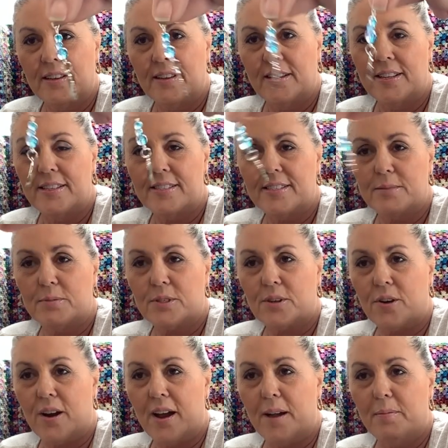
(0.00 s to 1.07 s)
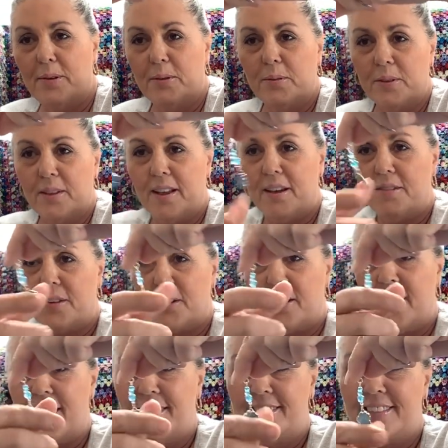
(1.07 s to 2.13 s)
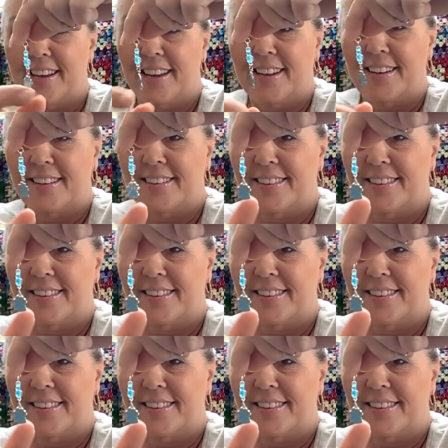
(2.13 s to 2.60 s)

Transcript: and subscribe. You will love her content.